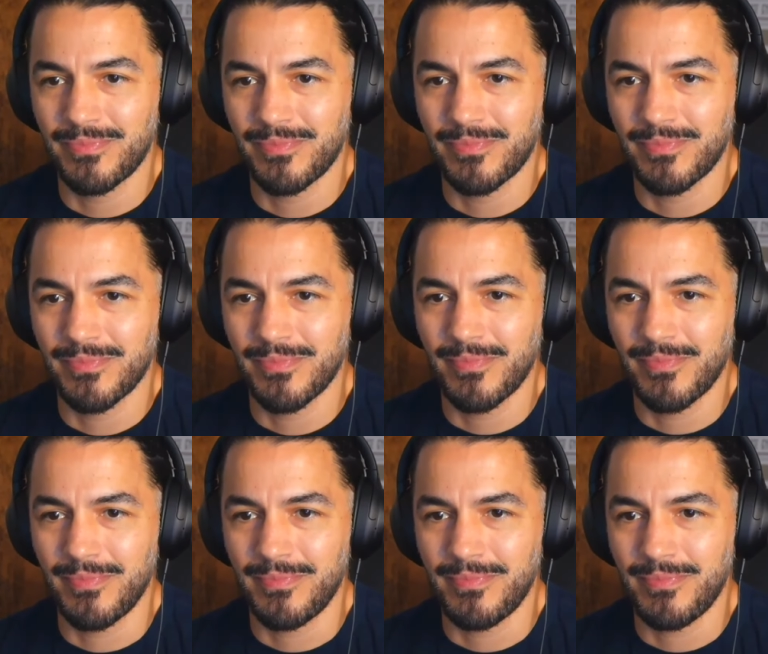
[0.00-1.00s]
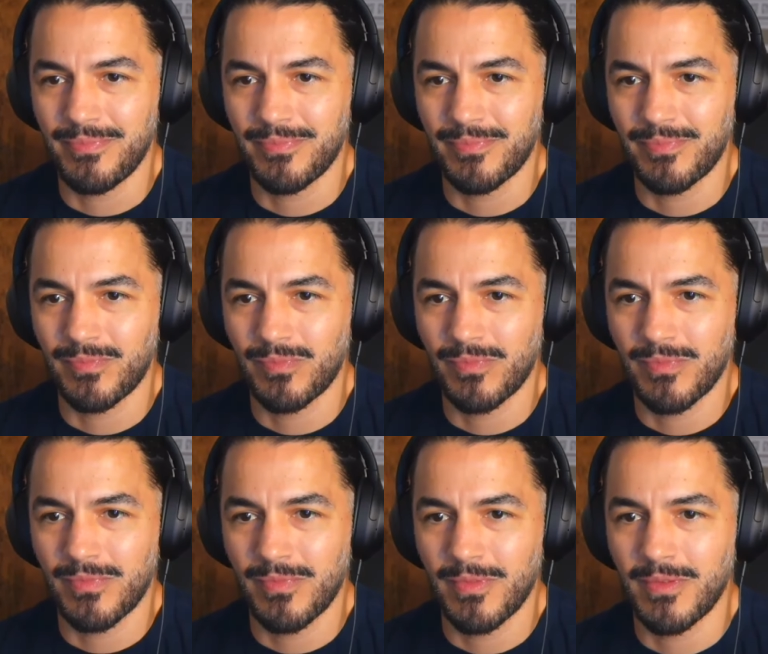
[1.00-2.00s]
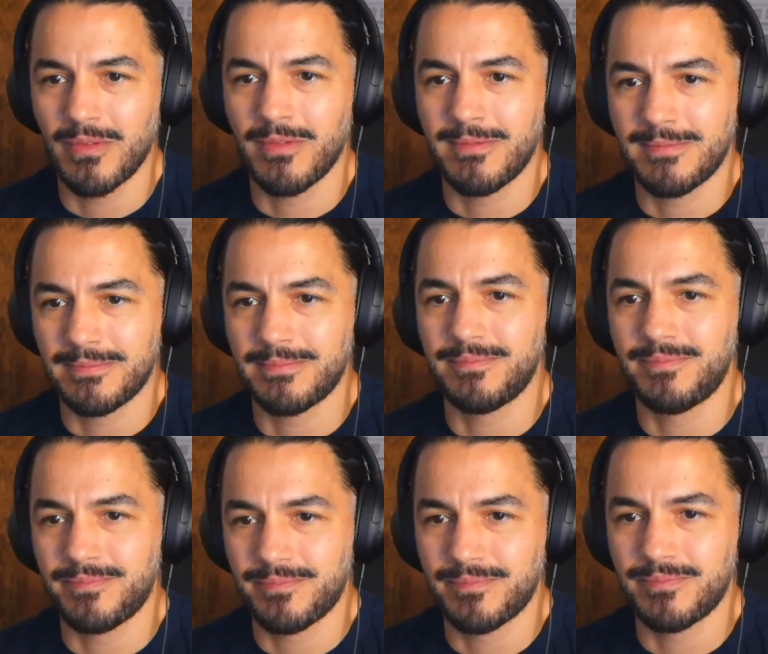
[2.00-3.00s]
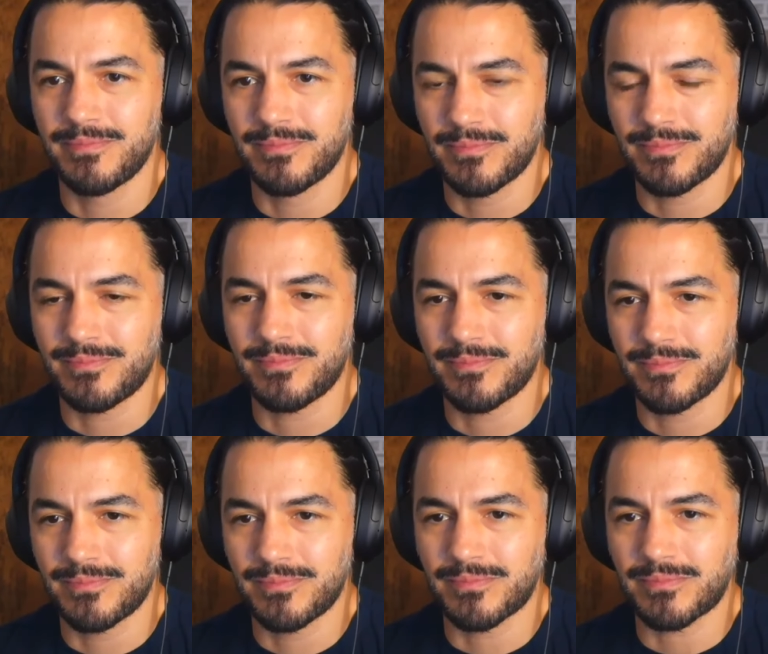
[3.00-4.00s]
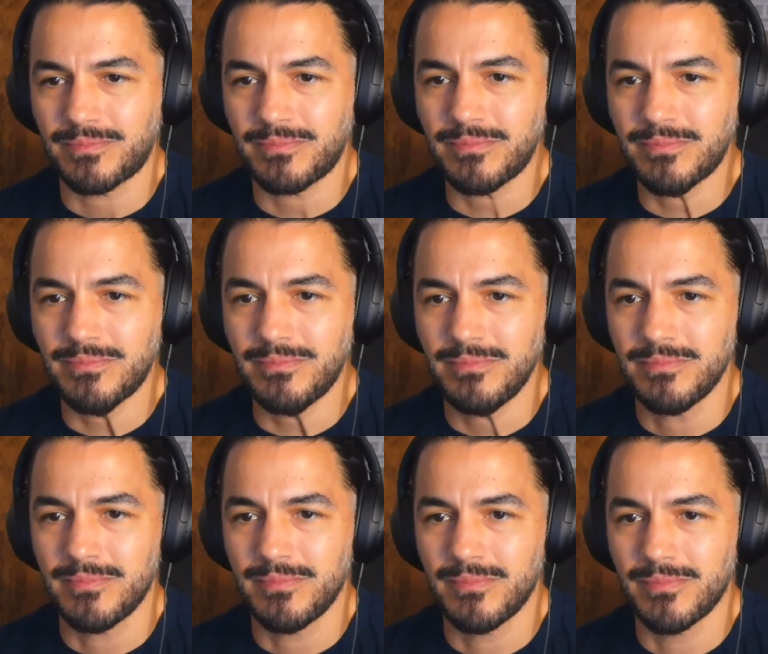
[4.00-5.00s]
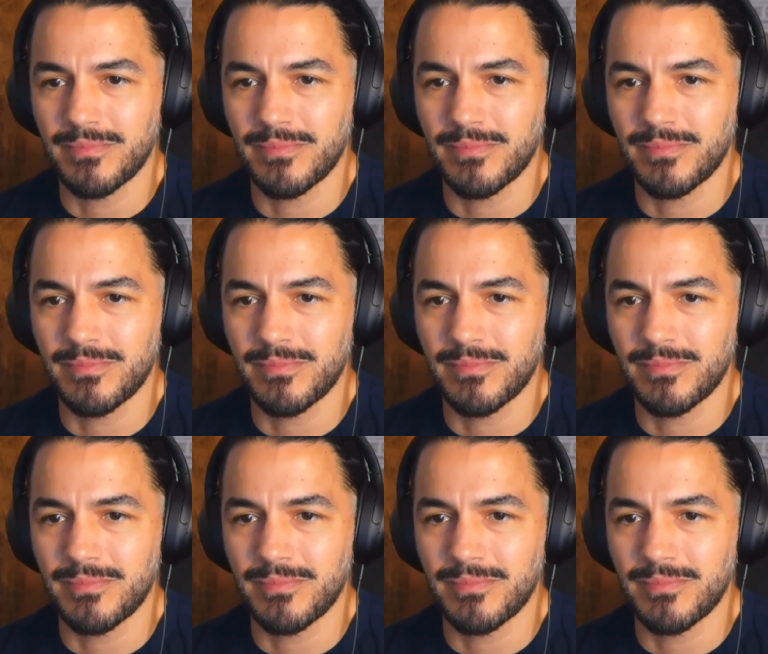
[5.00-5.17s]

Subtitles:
This person isn't speaking.